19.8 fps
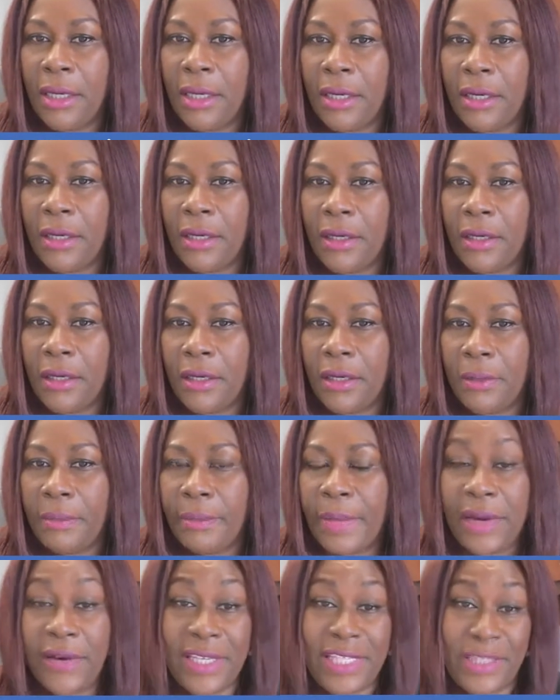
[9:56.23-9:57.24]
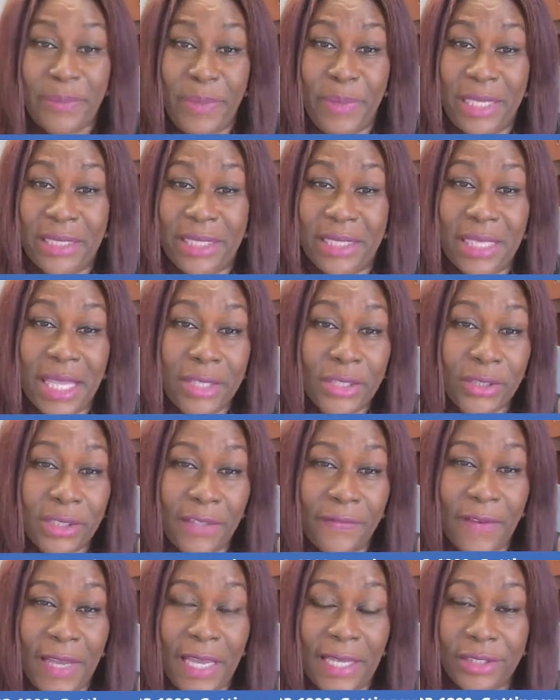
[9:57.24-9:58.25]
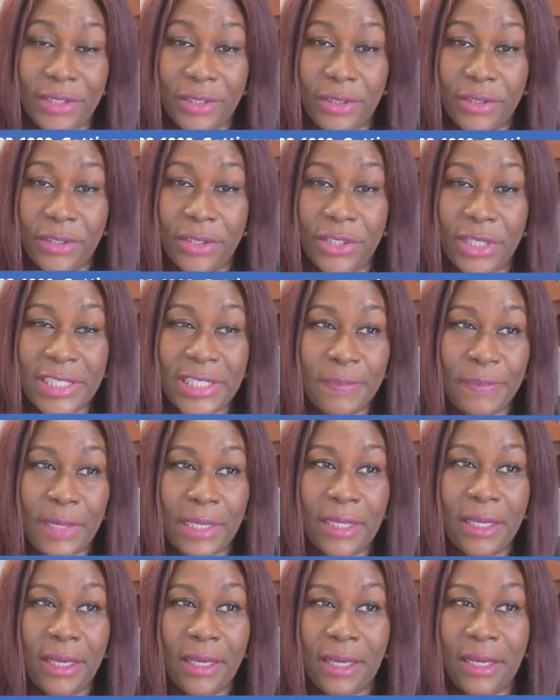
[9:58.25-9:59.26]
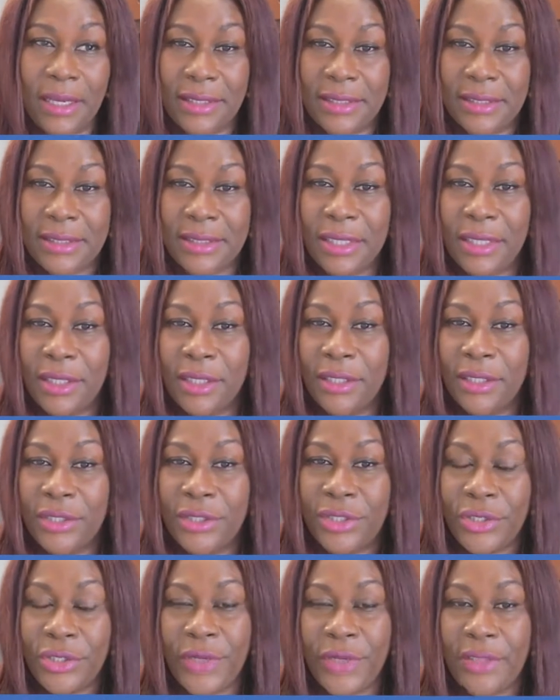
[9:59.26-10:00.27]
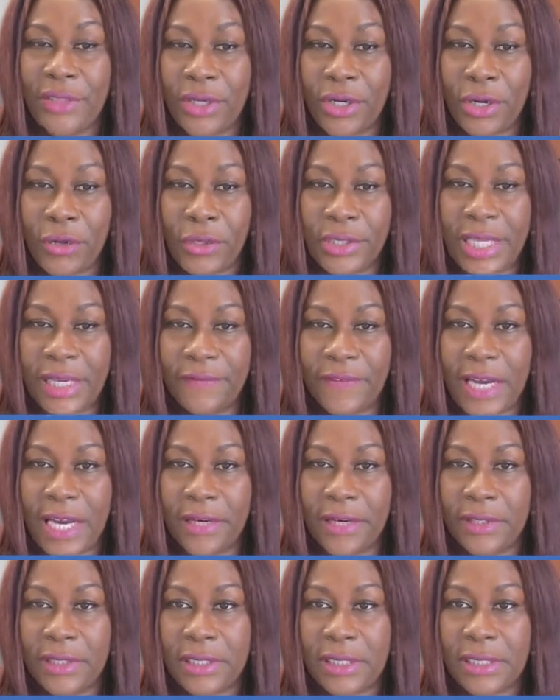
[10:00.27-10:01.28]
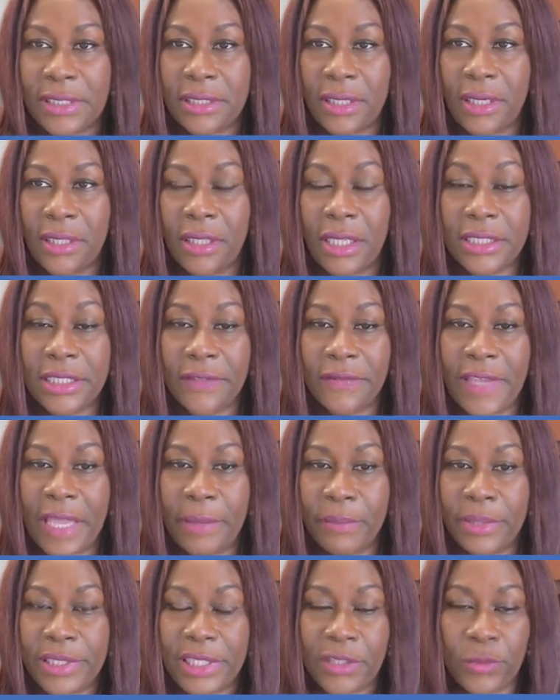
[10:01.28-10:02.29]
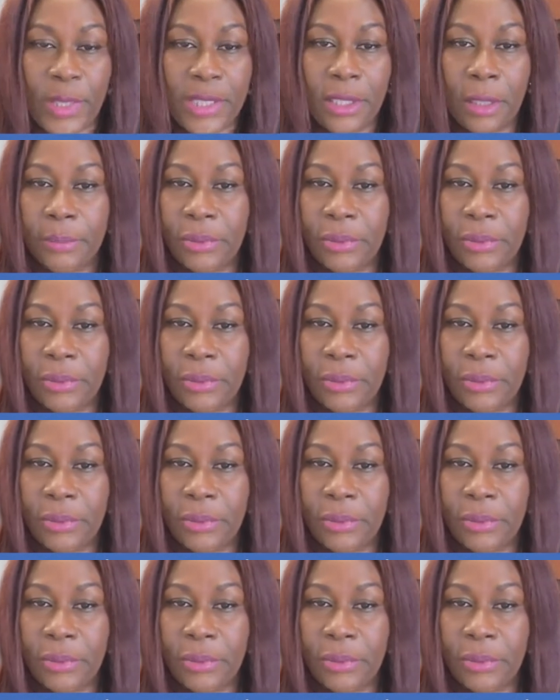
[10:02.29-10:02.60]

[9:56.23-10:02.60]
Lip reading: a marriage base is actually faster, just because during the coronavirus, a lot of embassies were